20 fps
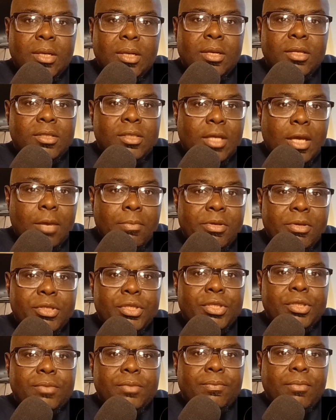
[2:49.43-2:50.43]
The
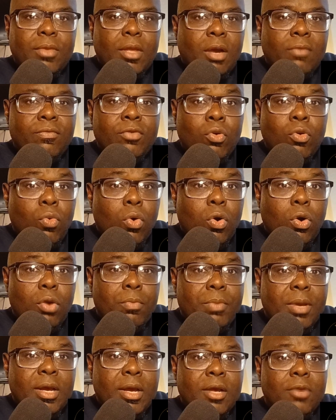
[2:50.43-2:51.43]
skirmish of the war
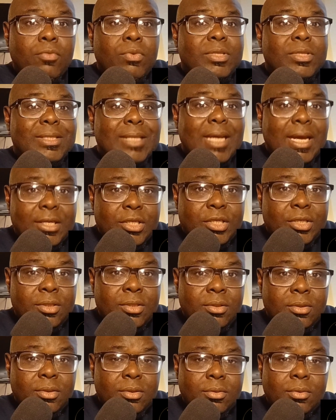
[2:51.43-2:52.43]
began with
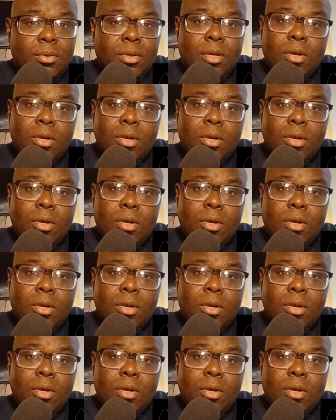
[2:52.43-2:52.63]
sanctions,